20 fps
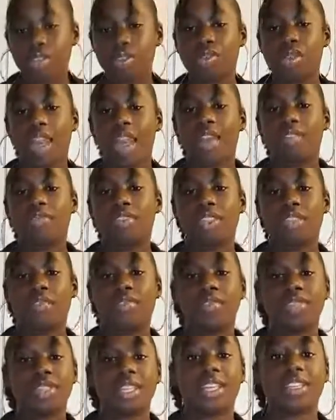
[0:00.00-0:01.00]
you have
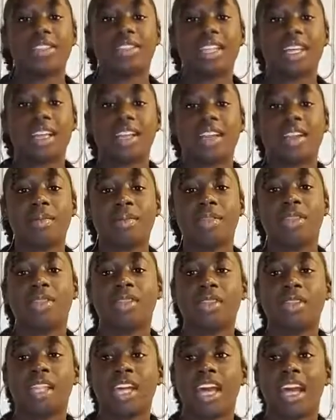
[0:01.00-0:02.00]
different things that come in
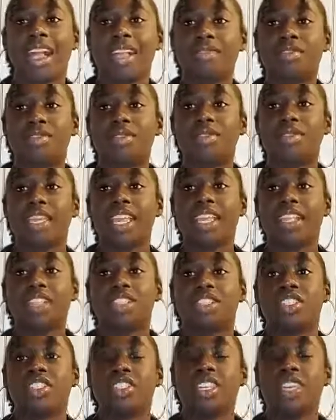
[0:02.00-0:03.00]
your lives, you can't
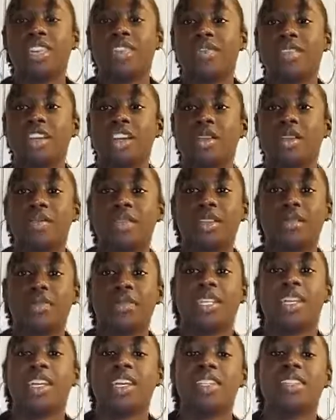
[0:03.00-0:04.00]
just give up
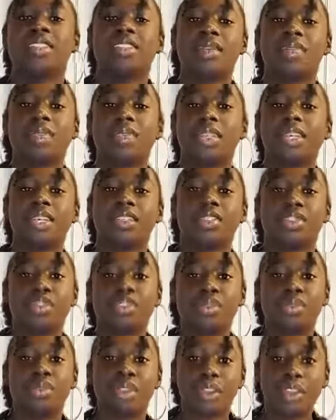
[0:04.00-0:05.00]
because something is
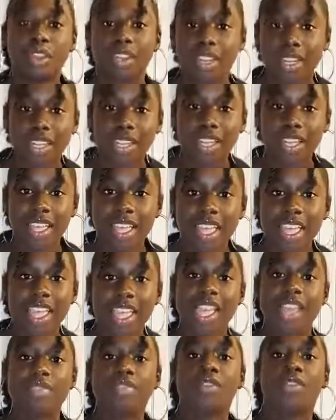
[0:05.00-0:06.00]
too hard.
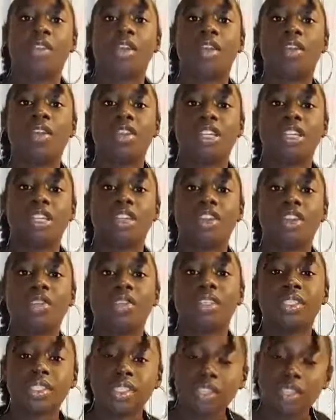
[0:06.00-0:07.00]
If you already
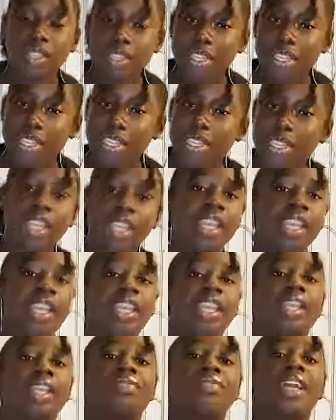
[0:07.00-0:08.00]
know it's hard
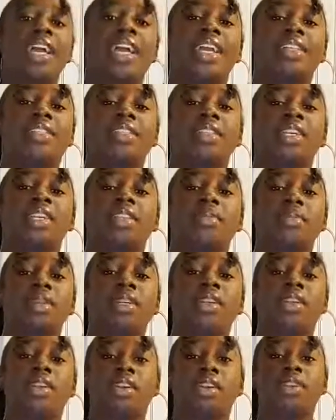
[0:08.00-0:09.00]
and that it's going to be
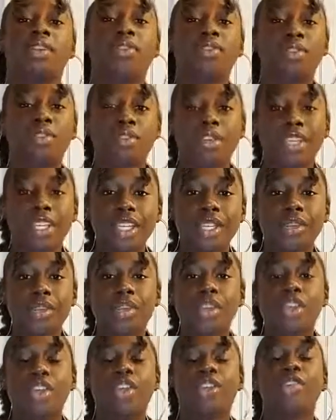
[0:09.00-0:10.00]
hard for you,
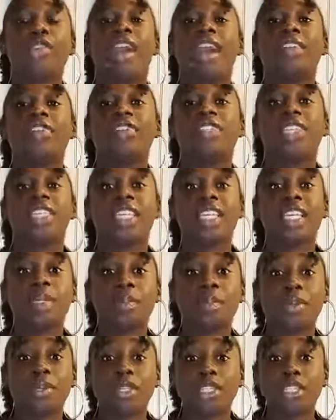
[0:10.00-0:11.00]
you have to
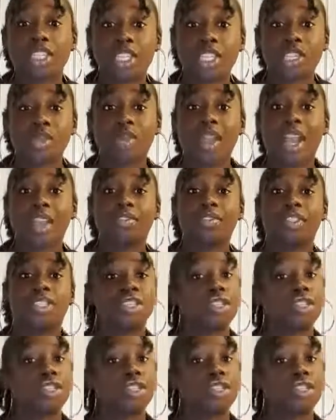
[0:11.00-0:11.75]
keep pushing. You have to